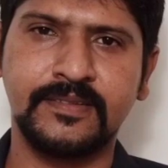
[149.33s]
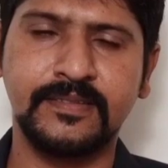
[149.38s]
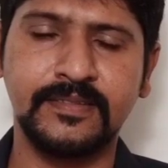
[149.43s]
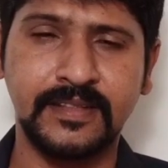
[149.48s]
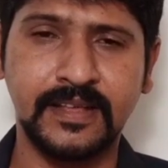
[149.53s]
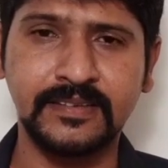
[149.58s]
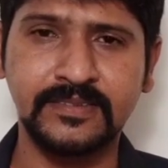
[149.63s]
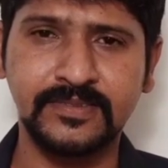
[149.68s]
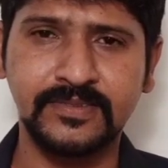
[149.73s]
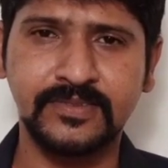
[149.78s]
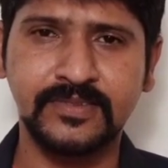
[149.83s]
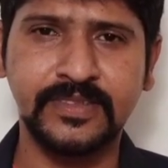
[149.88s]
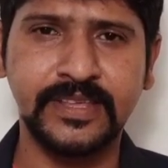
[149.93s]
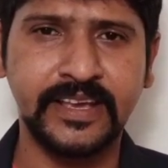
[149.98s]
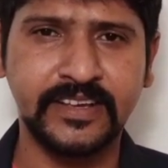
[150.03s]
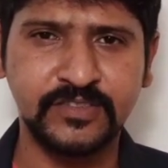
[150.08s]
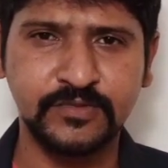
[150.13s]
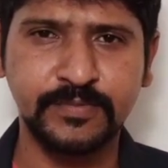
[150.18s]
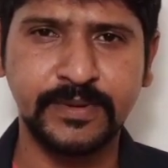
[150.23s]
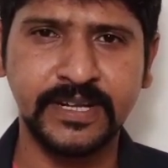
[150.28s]
Thus the
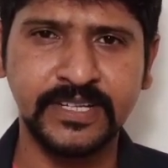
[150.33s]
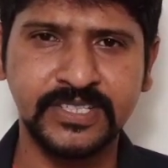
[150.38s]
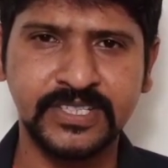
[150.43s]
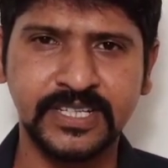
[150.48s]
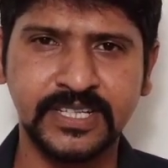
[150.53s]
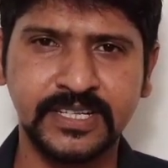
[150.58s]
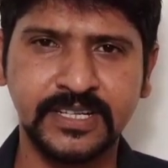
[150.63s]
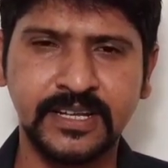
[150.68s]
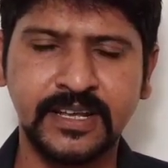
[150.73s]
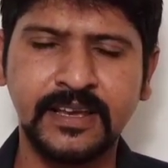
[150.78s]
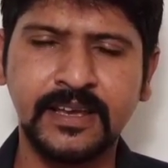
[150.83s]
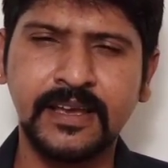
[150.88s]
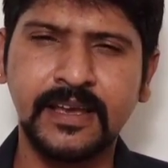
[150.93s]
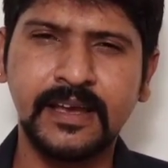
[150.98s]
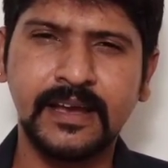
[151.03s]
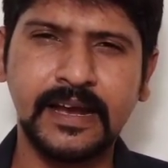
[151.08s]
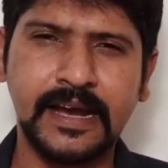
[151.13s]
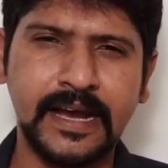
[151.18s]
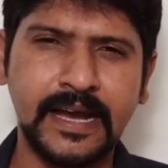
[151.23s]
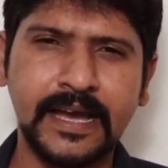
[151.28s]
expression
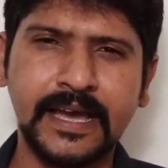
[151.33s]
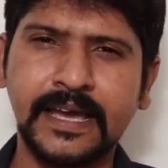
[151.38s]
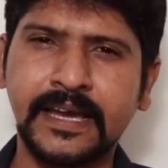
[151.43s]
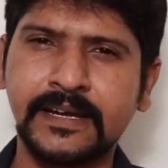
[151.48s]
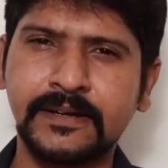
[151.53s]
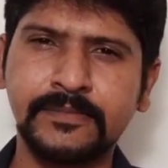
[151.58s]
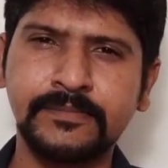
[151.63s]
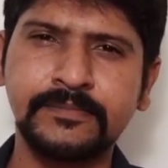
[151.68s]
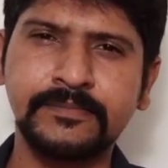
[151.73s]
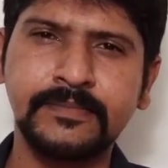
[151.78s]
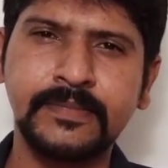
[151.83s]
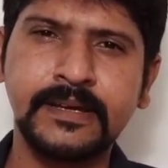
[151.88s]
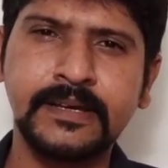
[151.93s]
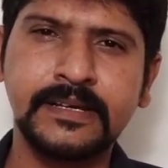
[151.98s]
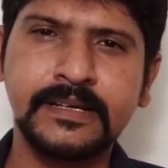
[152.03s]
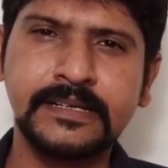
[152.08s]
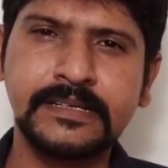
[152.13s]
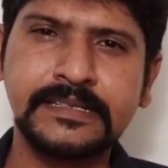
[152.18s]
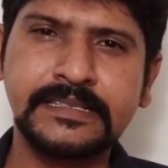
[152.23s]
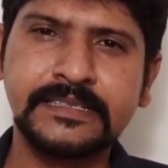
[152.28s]
I am
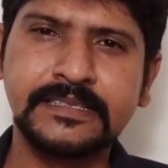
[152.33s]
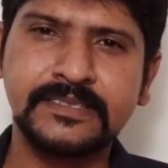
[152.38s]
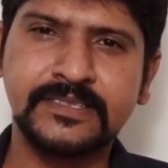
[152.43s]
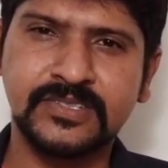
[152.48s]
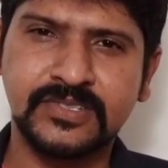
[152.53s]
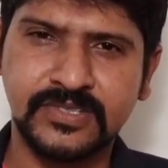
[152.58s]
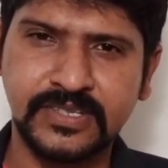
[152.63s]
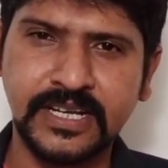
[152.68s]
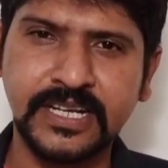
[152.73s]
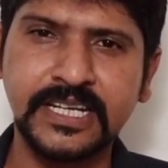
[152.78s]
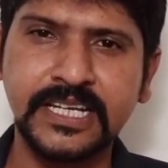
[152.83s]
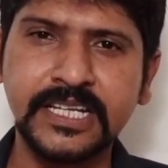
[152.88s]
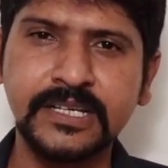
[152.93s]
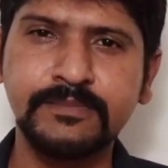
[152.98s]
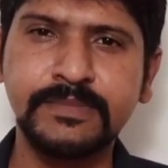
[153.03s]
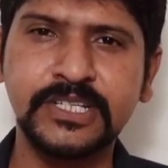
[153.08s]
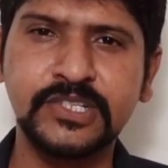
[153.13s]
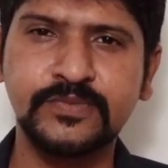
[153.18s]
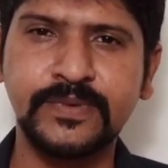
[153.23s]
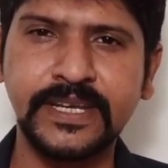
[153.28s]

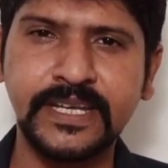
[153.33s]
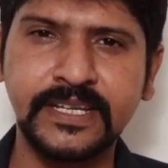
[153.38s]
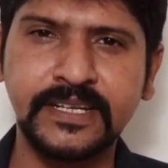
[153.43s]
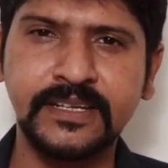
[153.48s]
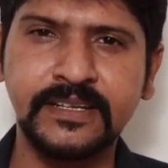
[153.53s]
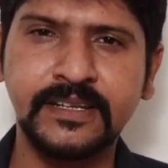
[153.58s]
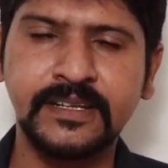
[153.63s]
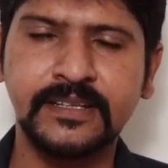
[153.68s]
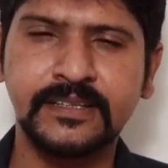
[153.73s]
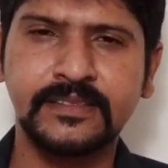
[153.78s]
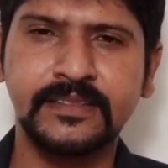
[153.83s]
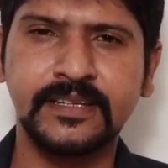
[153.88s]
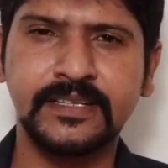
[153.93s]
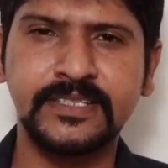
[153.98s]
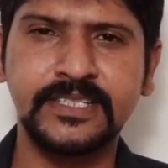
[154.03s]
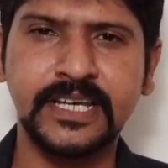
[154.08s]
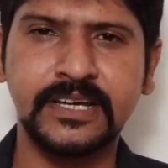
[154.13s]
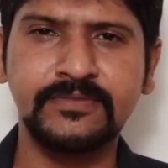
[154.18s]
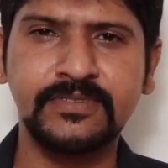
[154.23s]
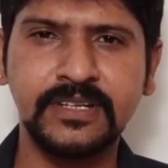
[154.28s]
struggling between the
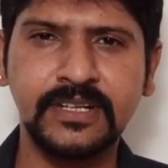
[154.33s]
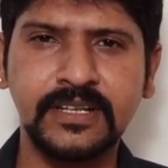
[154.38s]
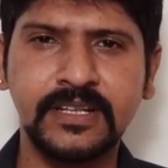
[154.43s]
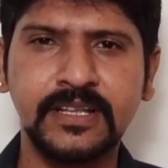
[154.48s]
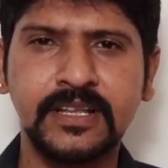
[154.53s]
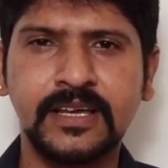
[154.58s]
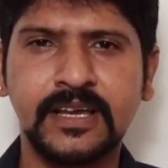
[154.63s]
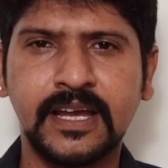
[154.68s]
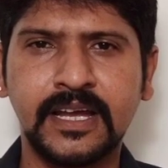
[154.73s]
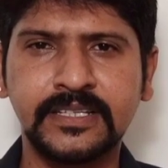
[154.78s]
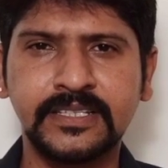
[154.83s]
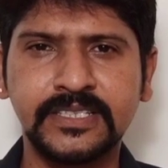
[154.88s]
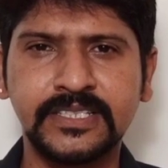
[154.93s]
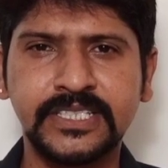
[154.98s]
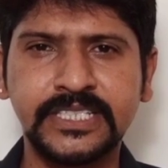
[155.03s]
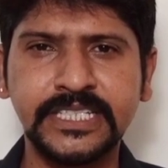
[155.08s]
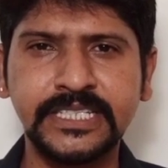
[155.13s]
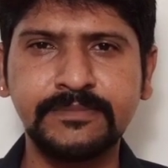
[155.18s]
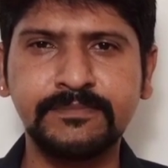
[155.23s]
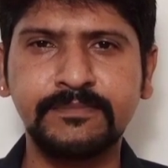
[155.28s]
devil and the
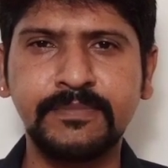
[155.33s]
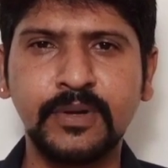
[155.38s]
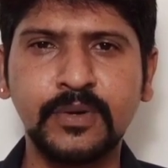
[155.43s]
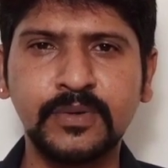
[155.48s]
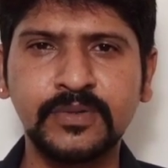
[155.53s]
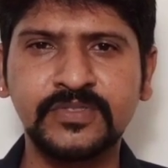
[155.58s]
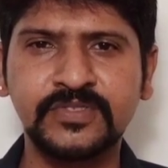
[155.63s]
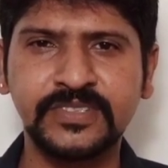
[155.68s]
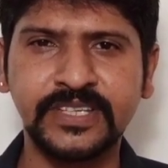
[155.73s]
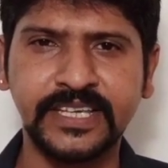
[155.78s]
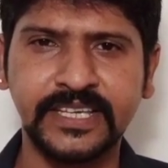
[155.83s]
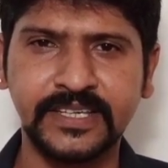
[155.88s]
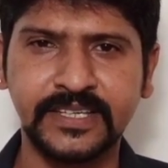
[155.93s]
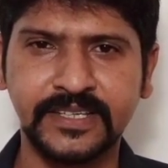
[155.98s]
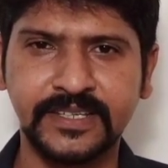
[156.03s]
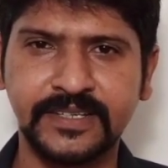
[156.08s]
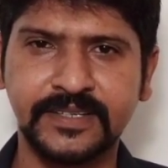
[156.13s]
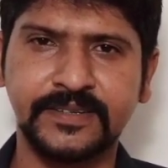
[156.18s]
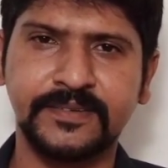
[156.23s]
deep blue sea.